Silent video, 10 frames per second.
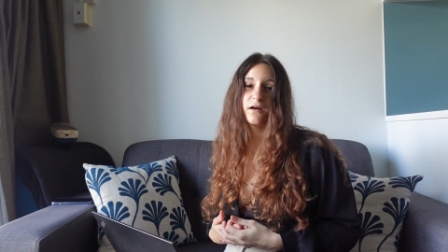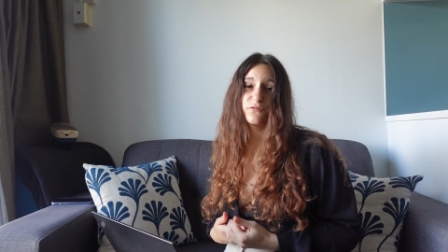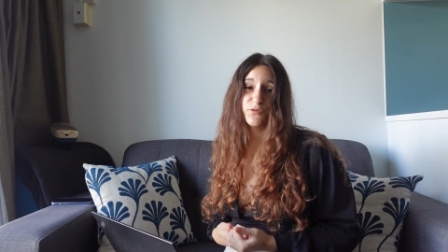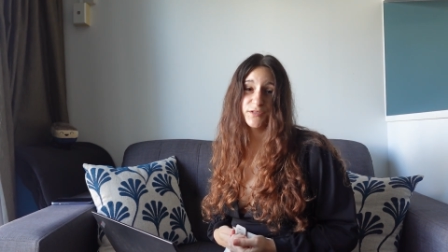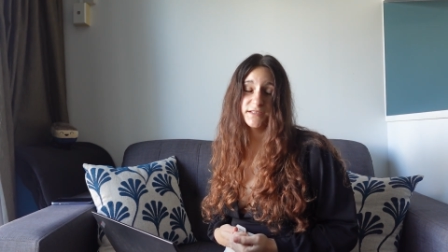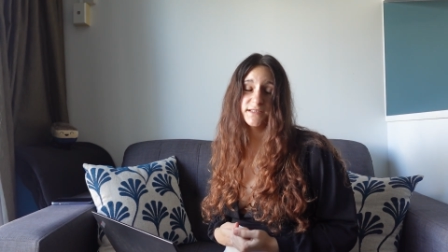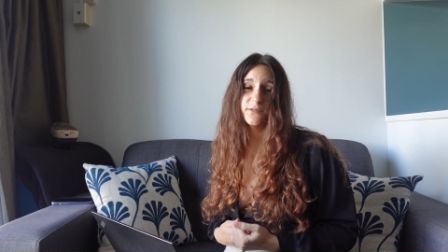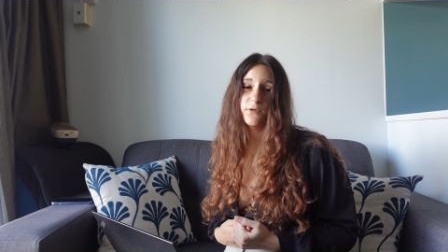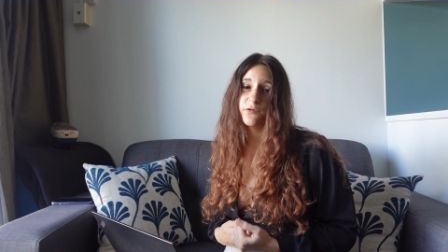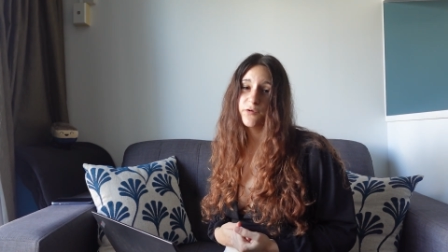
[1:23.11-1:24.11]
For this,
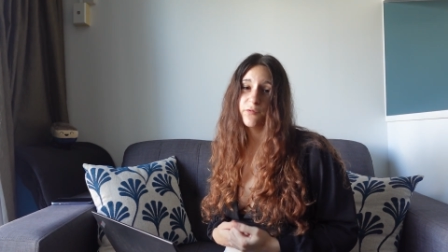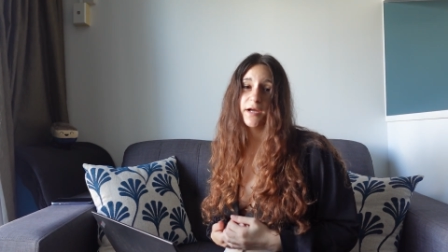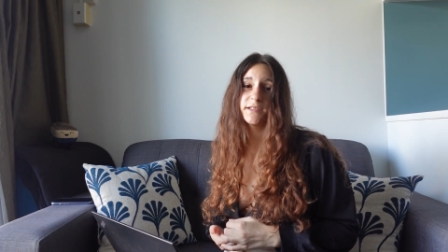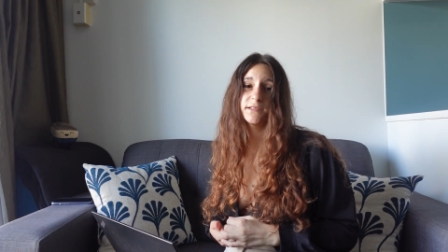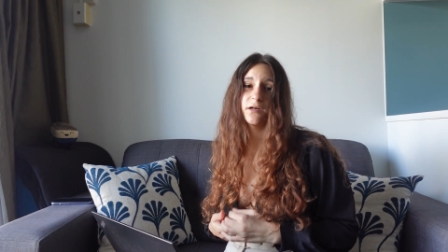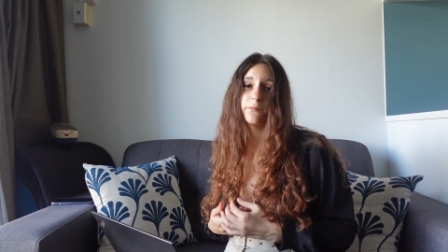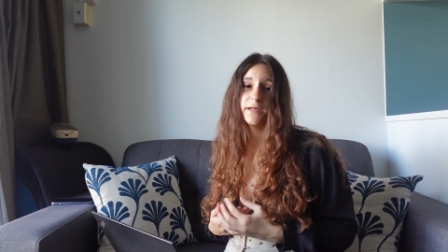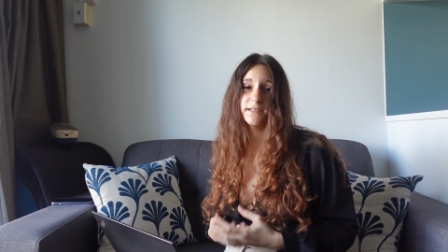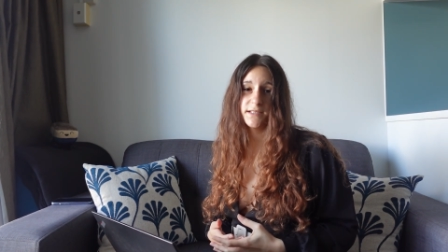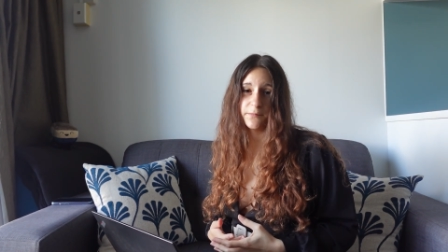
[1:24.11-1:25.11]
we require some
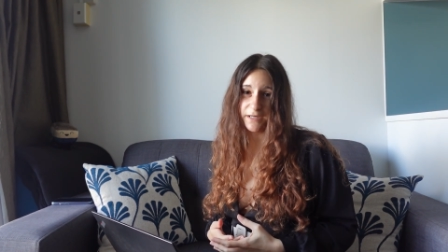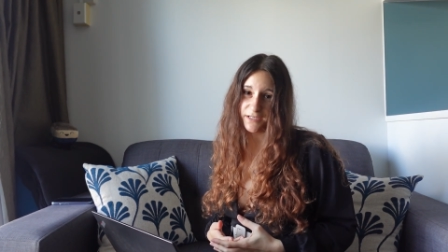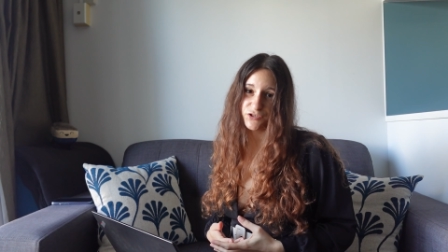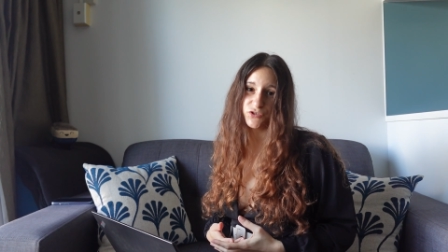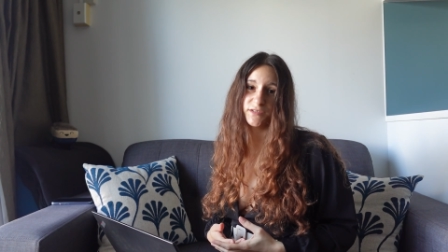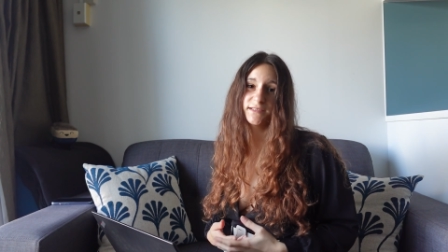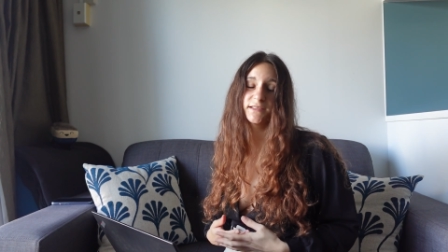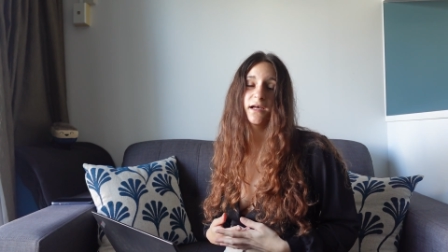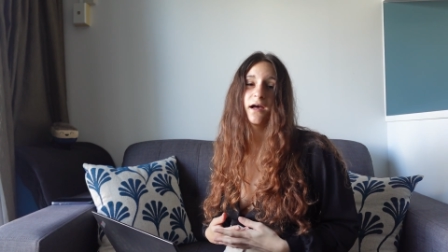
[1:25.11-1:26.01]
examinations.